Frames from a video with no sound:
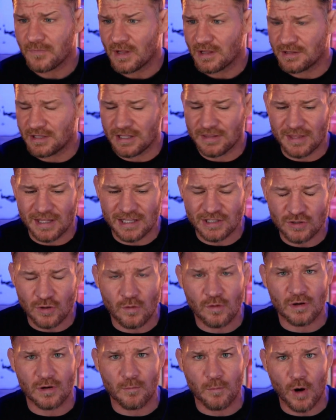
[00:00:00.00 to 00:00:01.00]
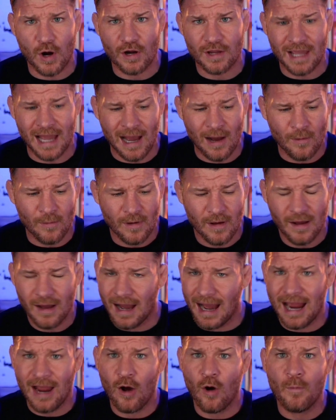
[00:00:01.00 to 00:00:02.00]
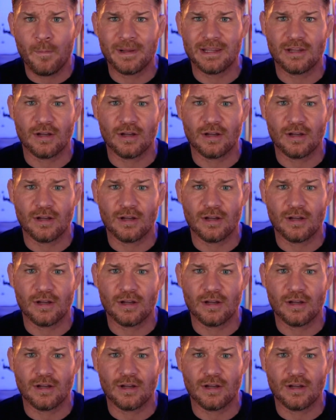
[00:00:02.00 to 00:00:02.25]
Do you think it's all going to work out? I hope it